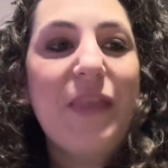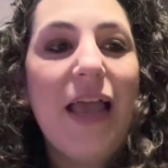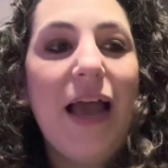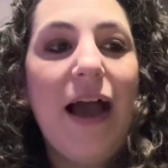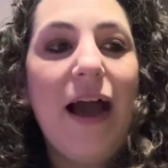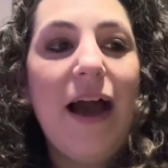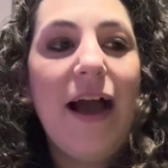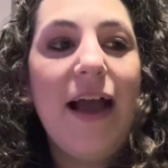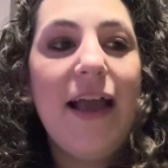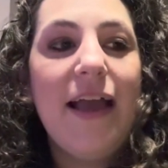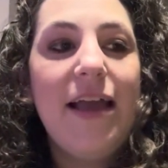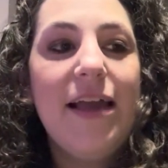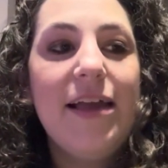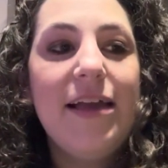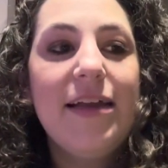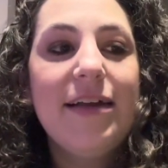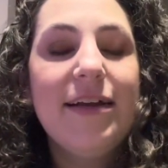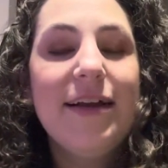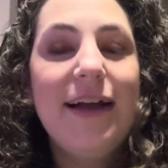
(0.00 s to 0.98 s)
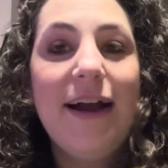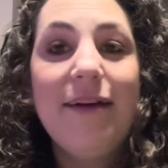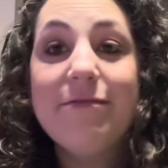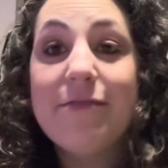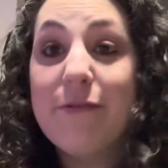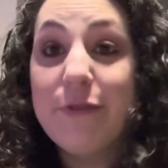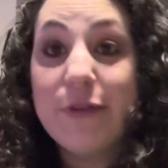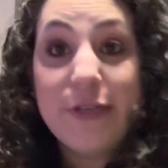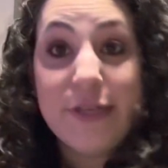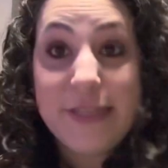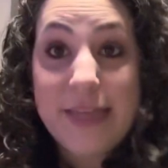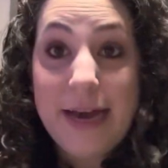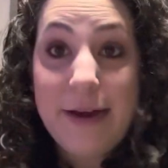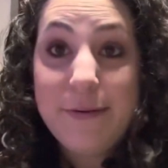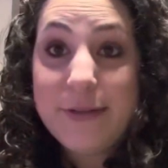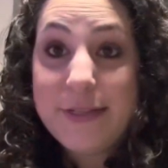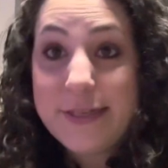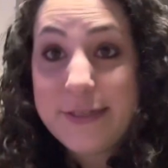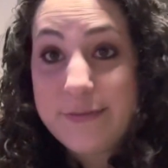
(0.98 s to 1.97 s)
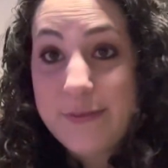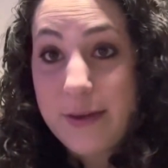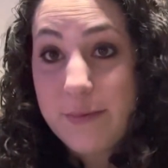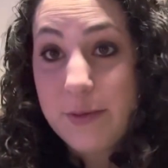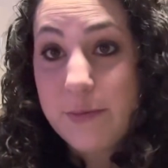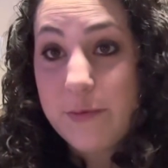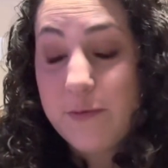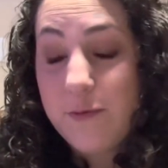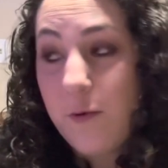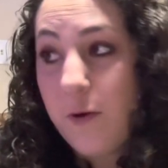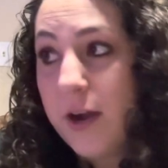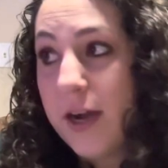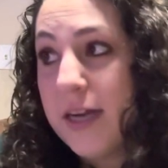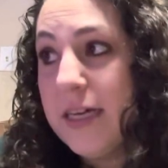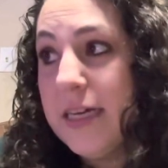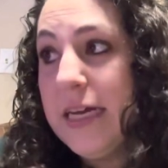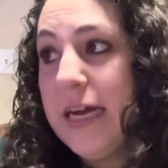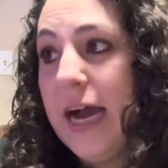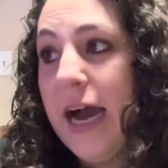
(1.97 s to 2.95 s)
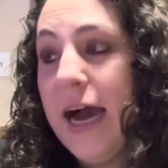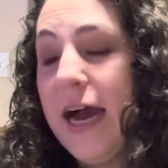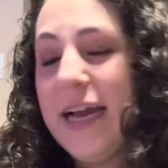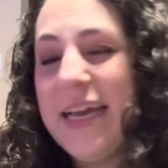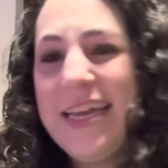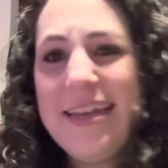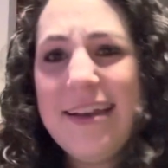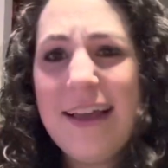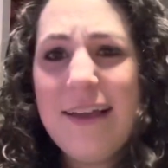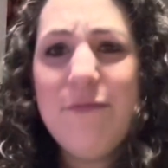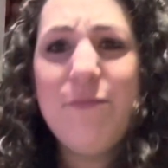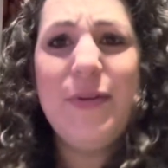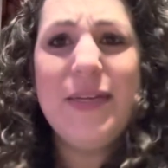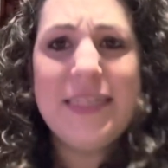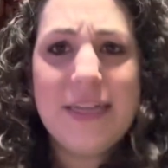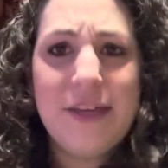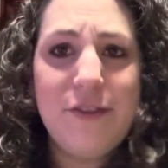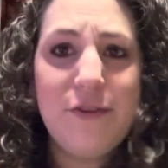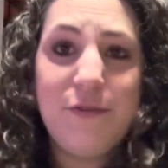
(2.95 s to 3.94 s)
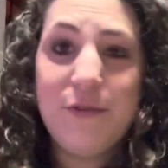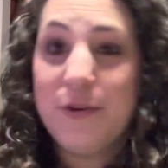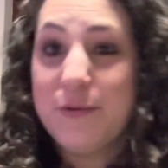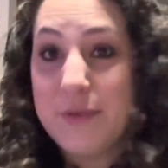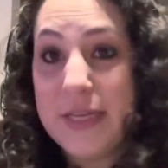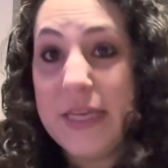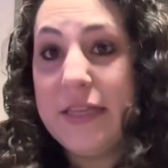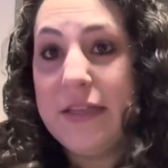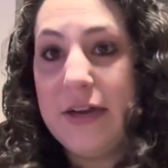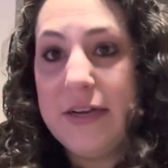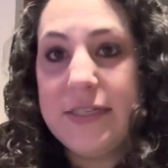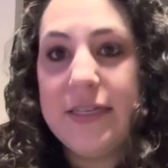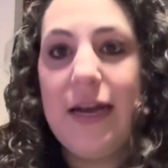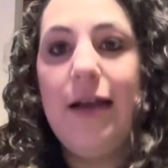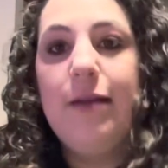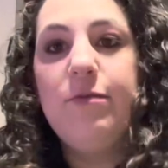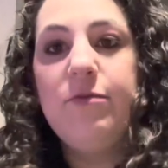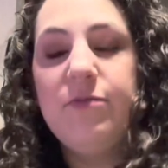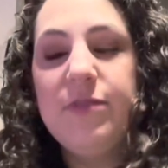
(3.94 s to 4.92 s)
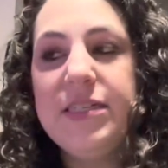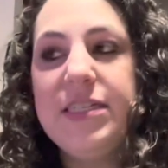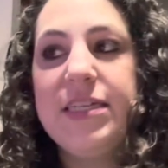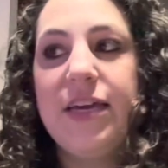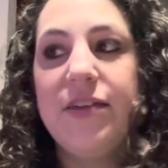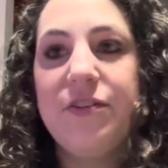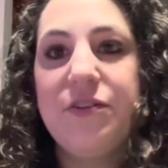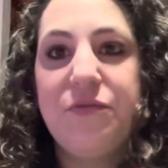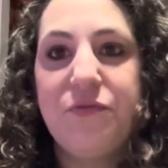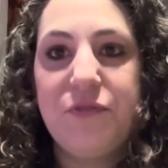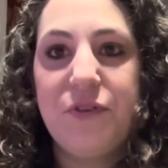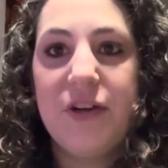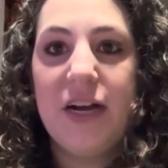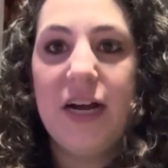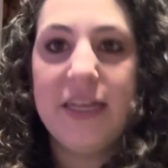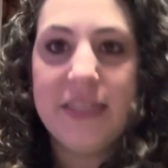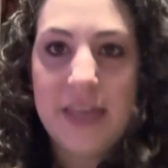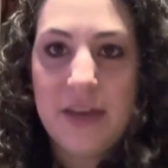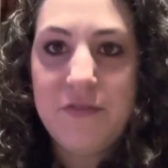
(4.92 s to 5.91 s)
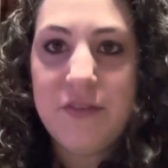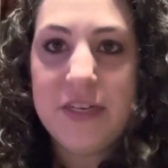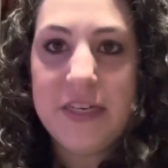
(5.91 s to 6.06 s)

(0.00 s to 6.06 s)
I have never done that with his family before. He and I have been together for a really long time. We've been together for 11